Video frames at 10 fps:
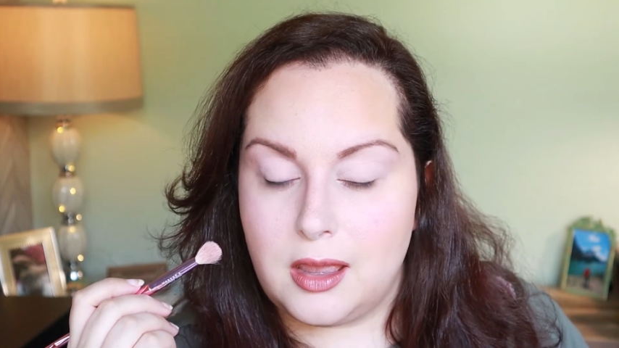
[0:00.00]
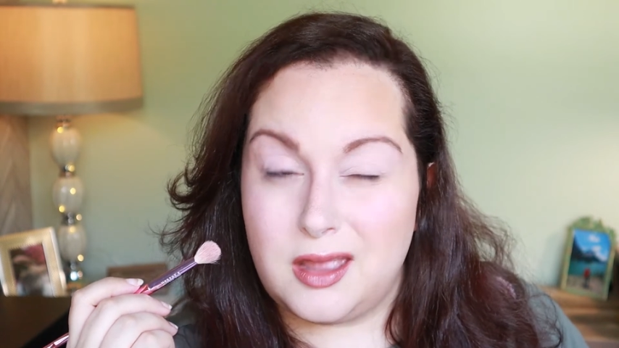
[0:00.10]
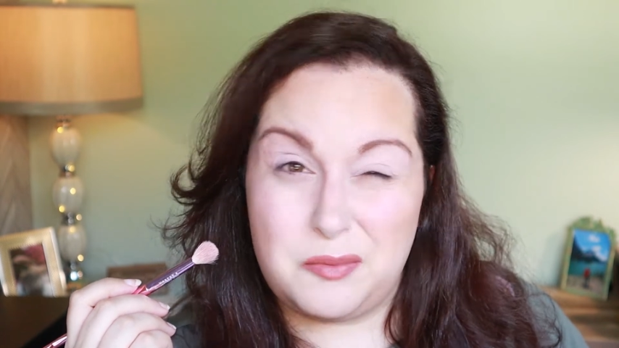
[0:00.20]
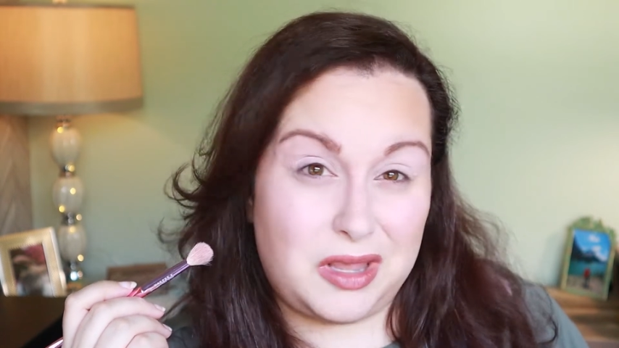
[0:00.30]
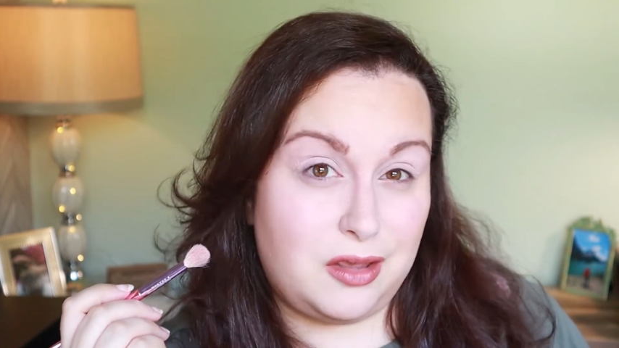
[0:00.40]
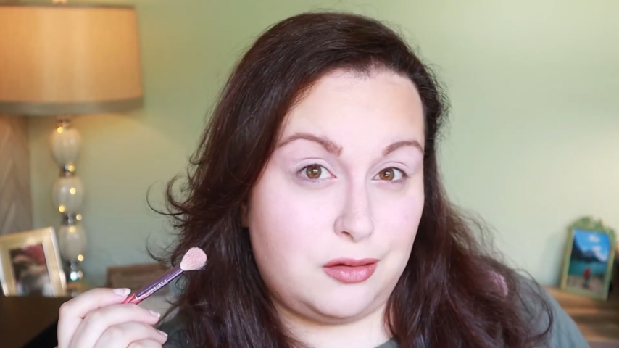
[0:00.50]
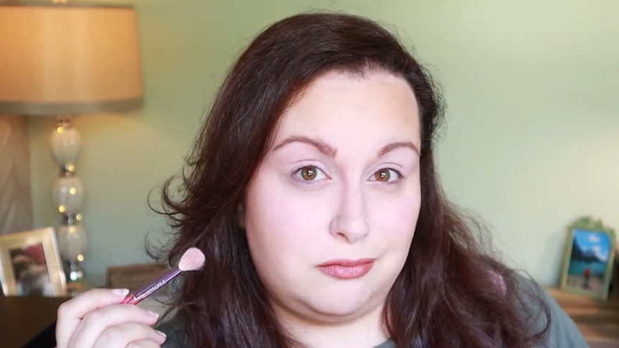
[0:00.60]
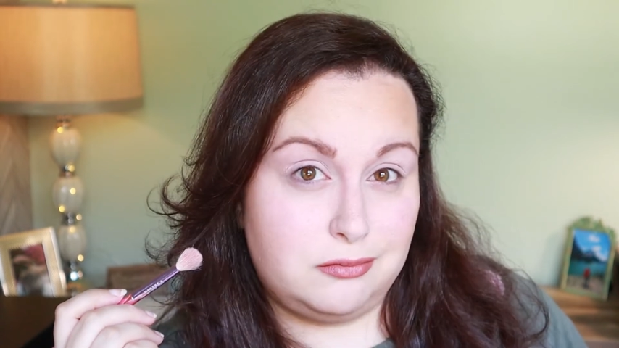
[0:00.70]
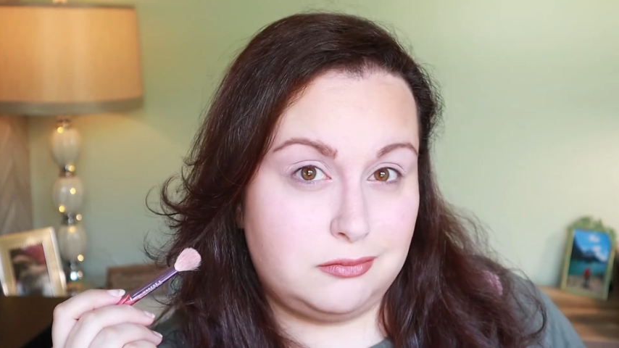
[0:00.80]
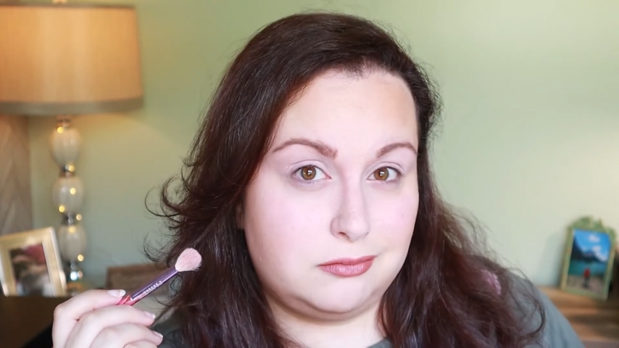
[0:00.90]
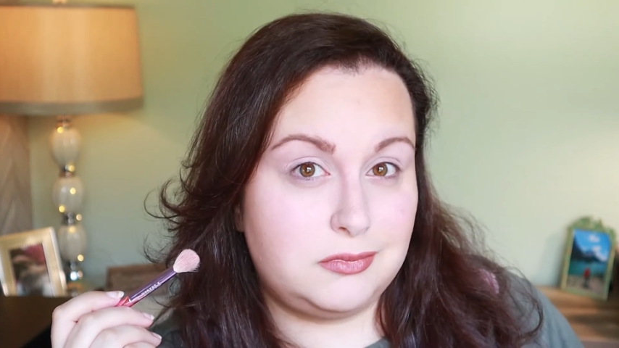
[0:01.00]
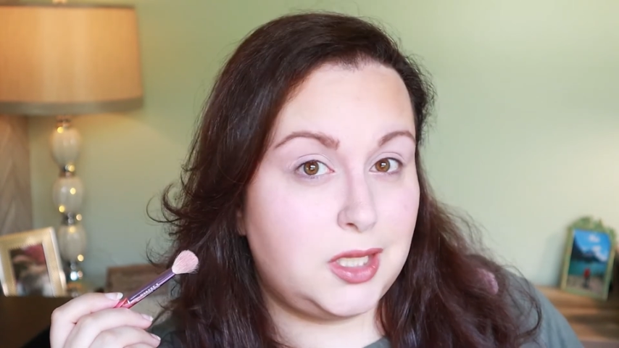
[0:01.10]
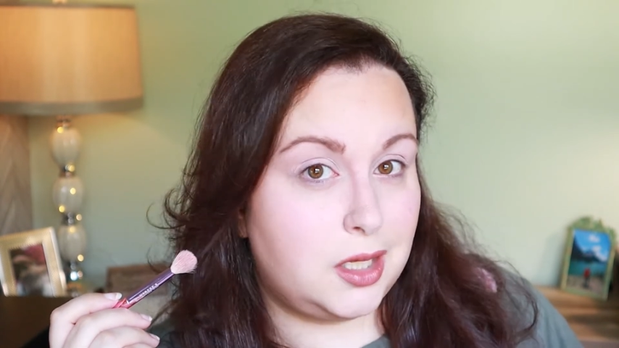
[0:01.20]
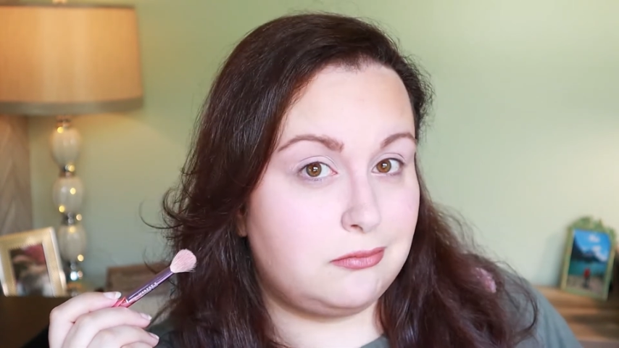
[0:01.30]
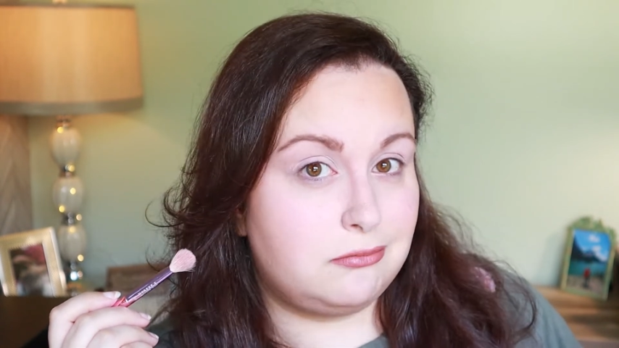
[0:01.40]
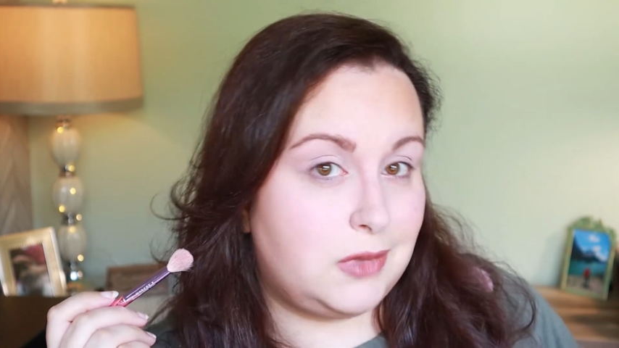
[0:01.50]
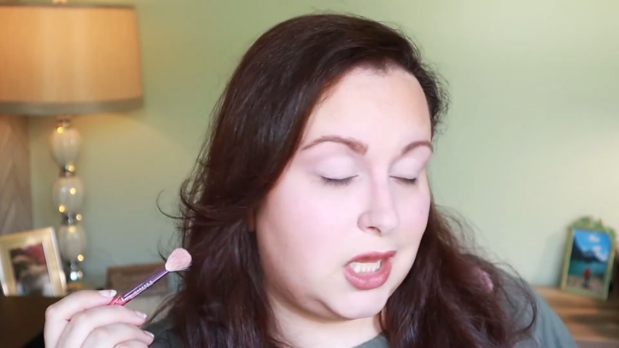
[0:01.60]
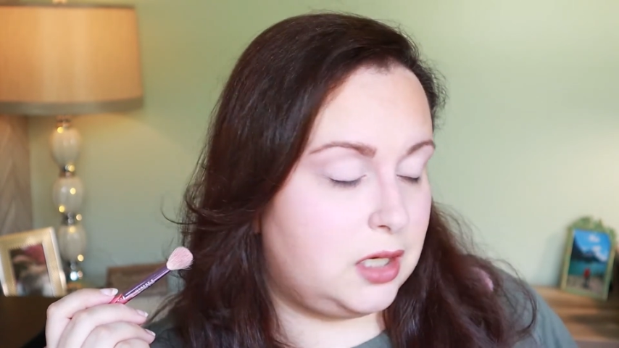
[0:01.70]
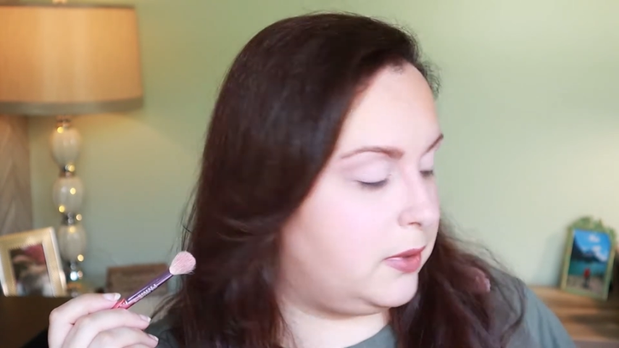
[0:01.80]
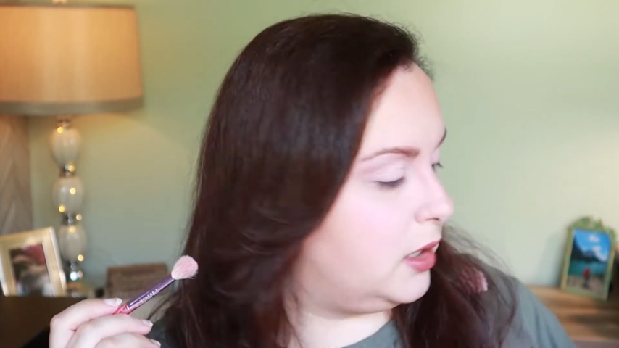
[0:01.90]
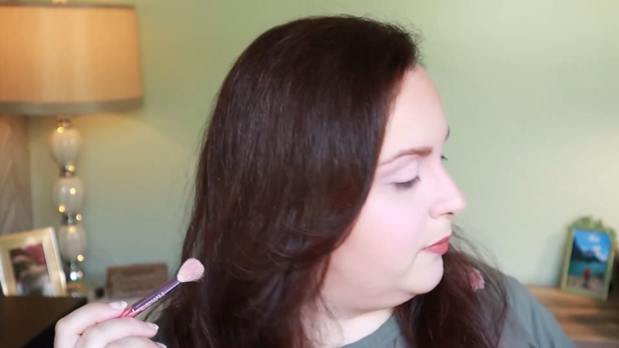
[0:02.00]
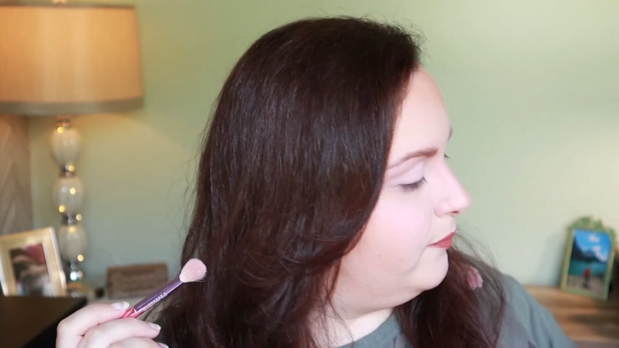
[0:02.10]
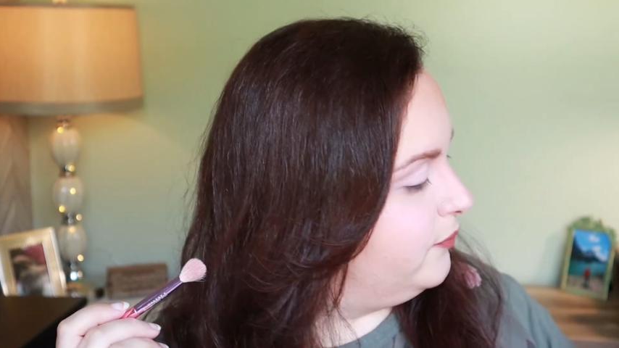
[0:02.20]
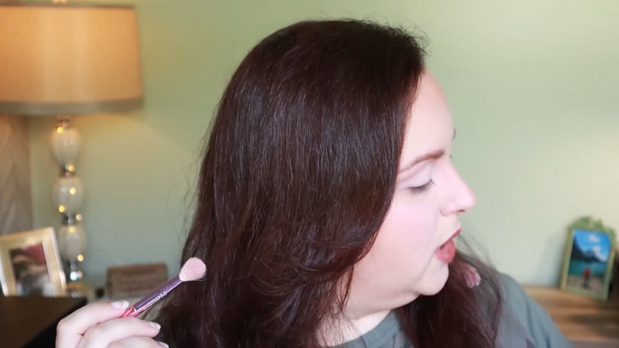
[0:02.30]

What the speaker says: and pale. Yeah, light and pale.